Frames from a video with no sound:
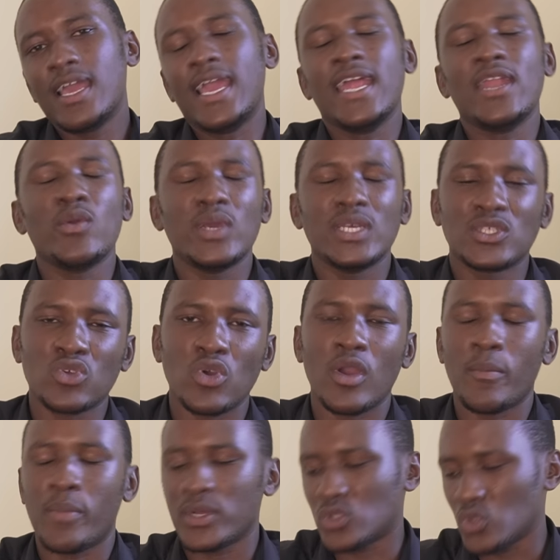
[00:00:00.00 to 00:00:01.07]
Anyways,
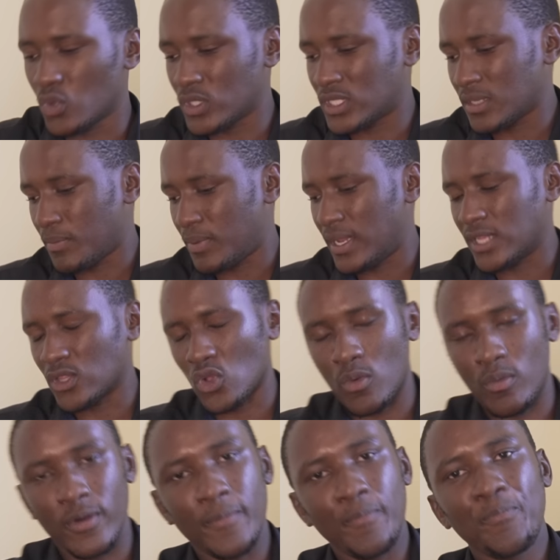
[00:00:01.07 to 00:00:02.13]
going back to Khosi Nation,